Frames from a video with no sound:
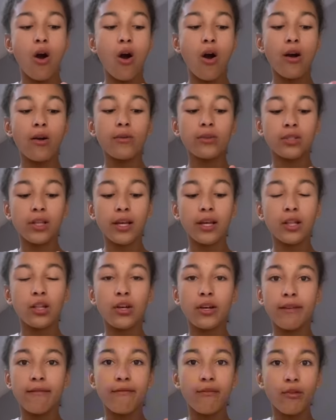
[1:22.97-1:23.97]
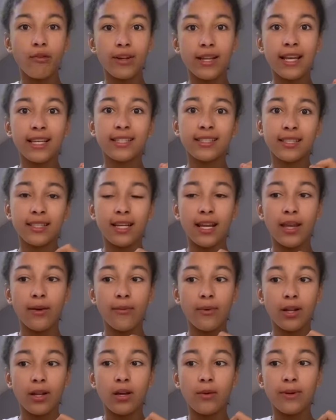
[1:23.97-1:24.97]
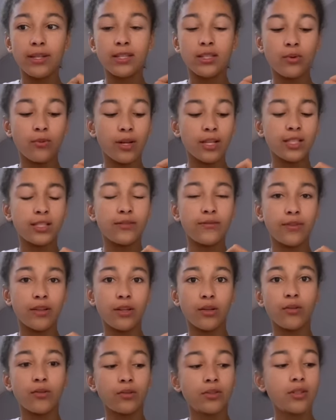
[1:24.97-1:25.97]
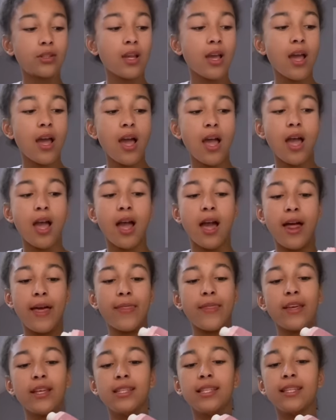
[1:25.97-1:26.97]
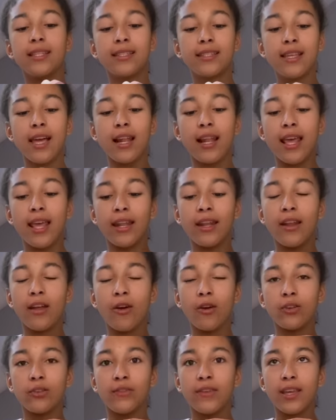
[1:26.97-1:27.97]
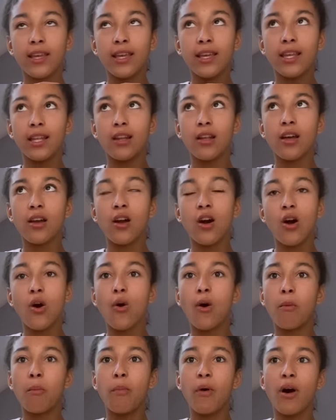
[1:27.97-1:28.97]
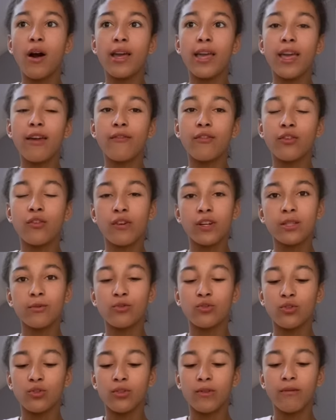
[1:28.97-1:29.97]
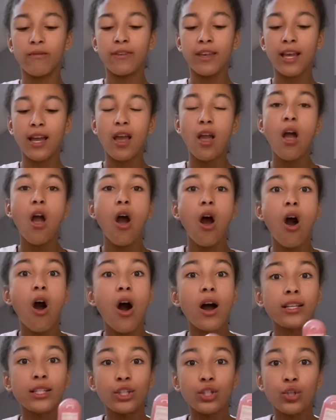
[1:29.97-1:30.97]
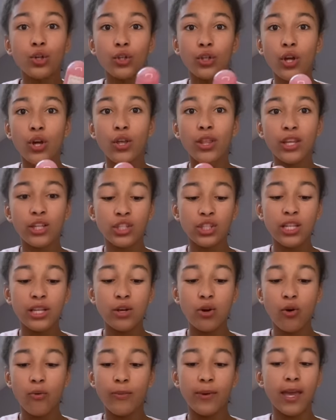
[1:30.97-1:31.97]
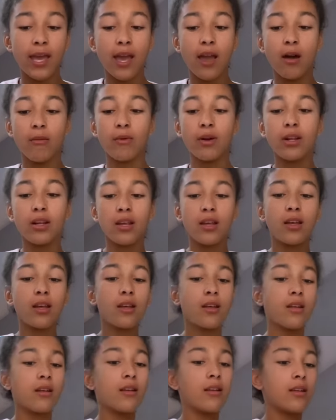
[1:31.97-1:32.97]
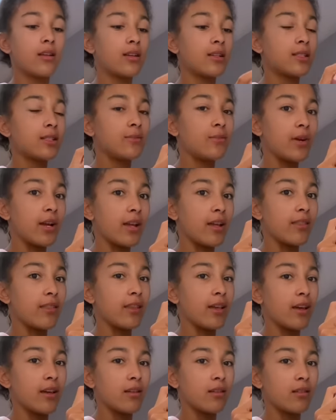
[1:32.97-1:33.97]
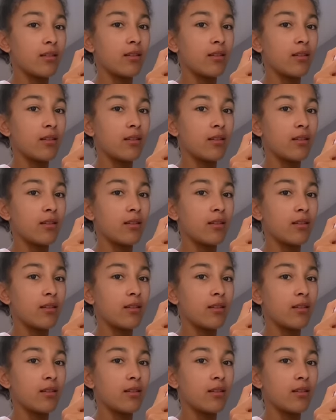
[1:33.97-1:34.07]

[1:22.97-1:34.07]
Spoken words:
I was like looking for it yesterday when I went to Westfield. And they didn't sell it. And then I was thinking like, oh, I'll buy it for Christmas or something. I did not know that she got me it. I'm going to spray it in there.